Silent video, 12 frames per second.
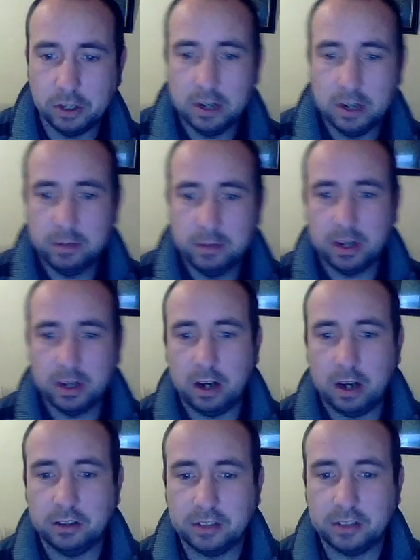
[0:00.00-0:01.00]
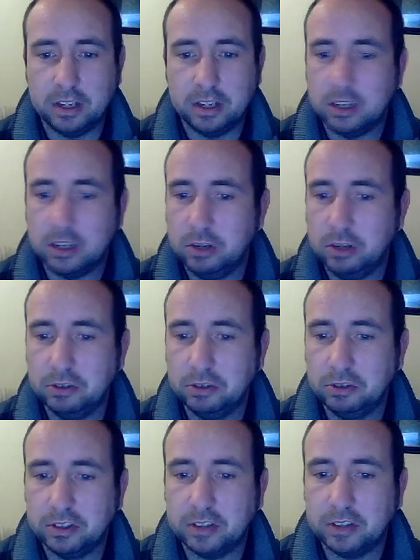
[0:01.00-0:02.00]
because it
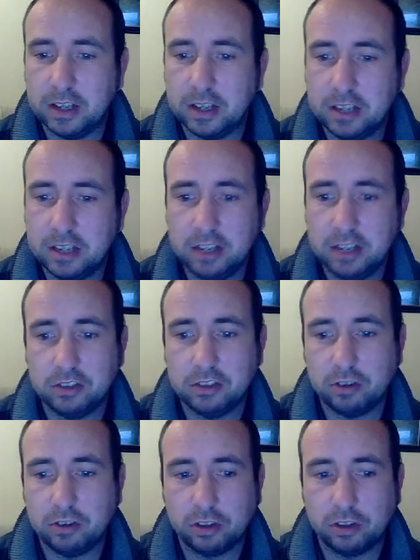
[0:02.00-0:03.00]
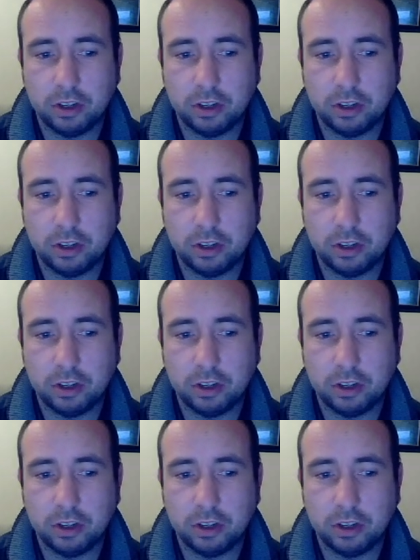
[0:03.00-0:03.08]
uses a data structure